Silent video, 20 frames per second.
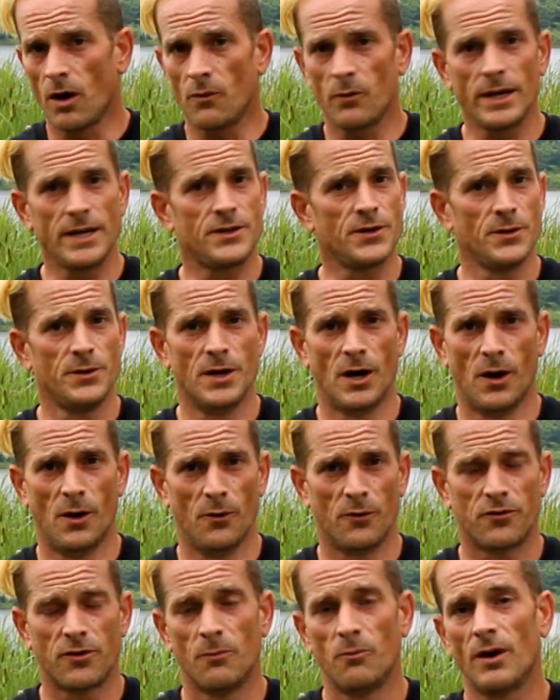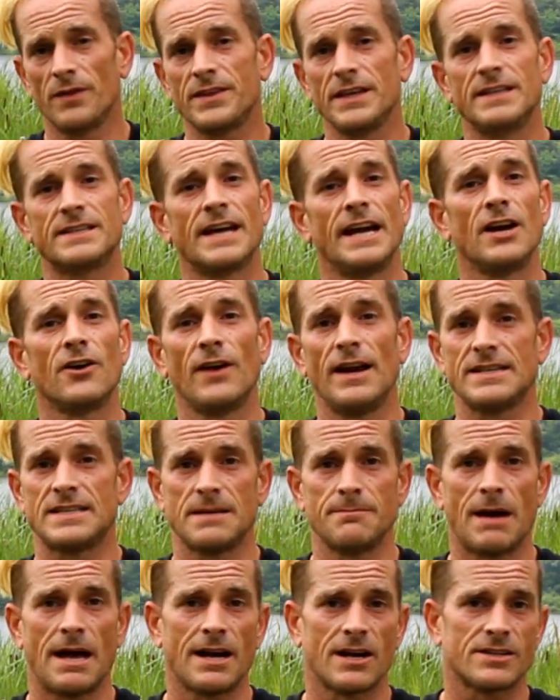what we do know, from what the entire
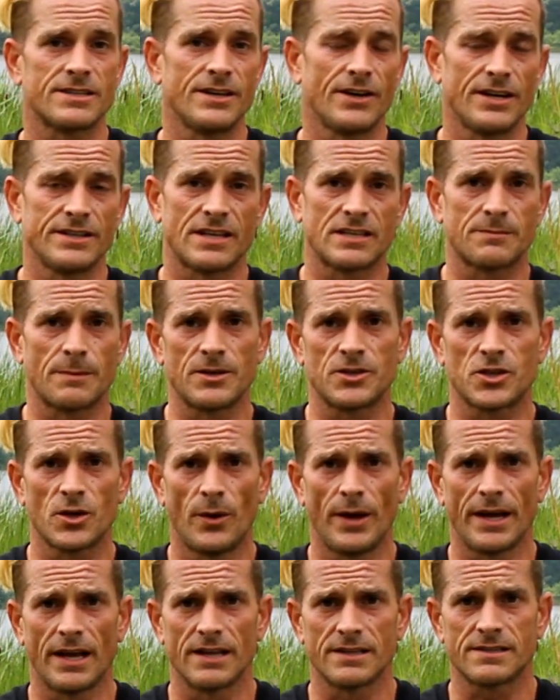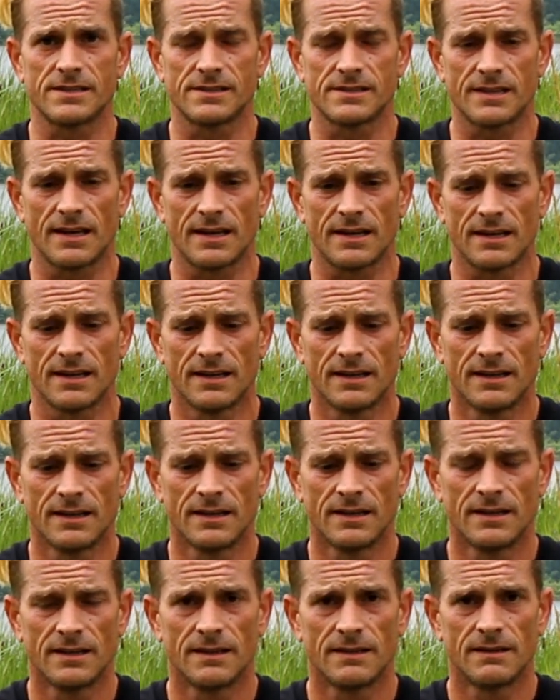Raising Monarch series has been showing us, is that,
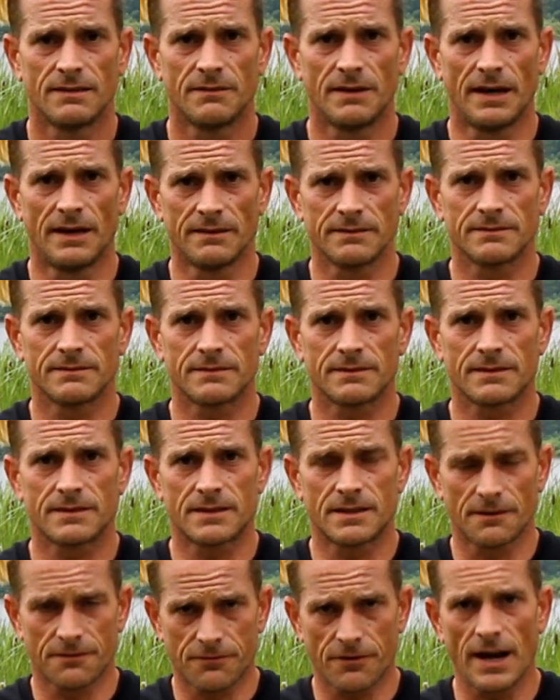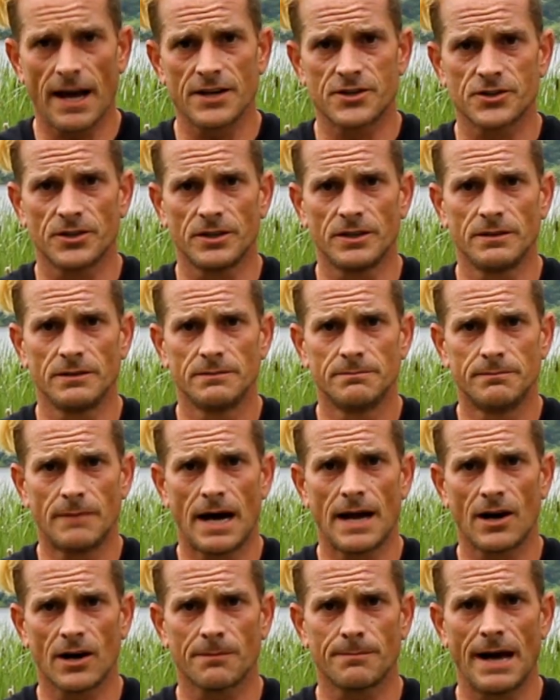well, the fragile
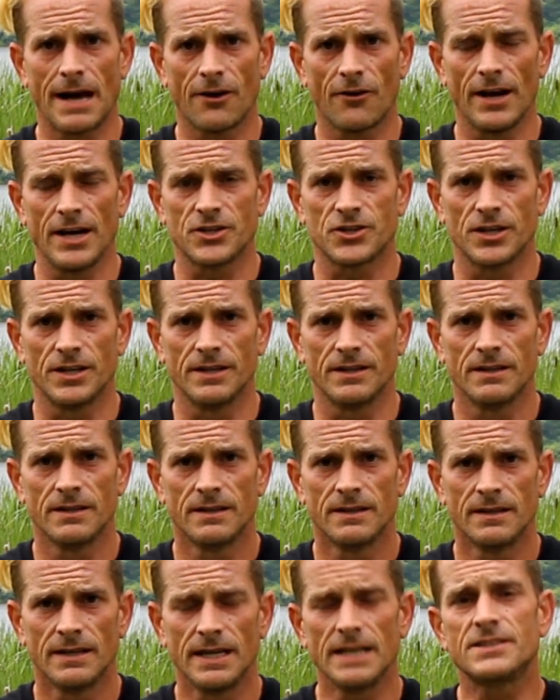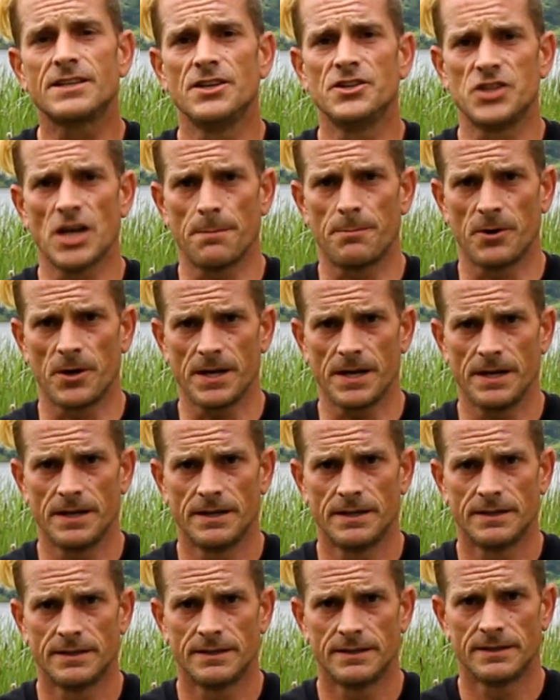monarch migration, it's in jeopardy.
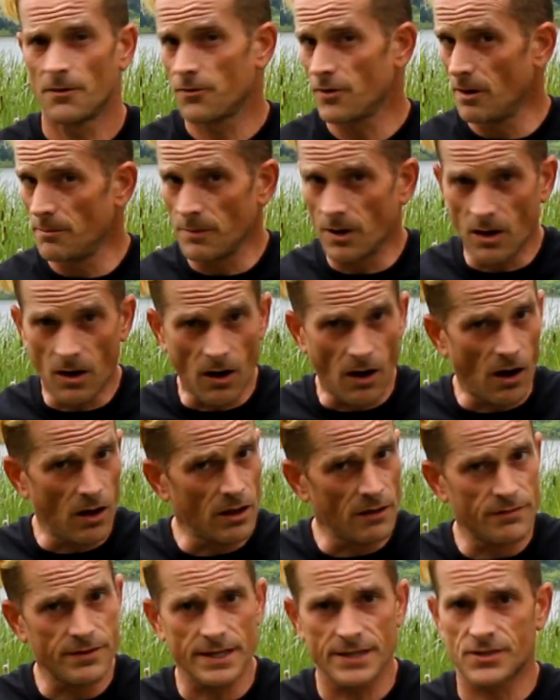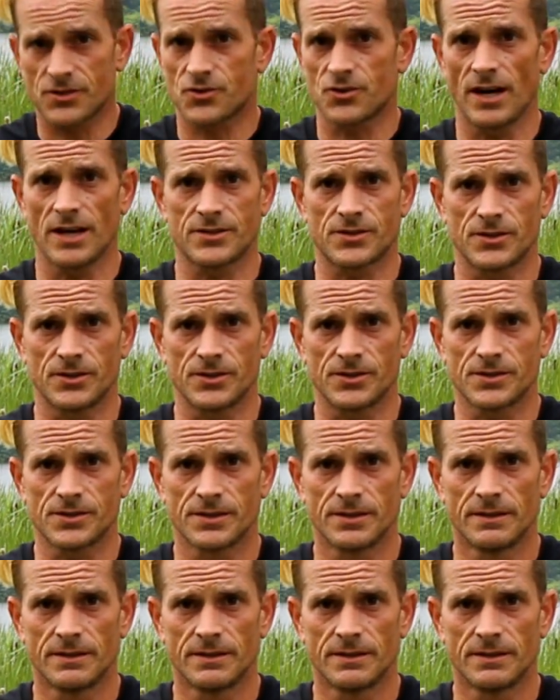From all of these stressors,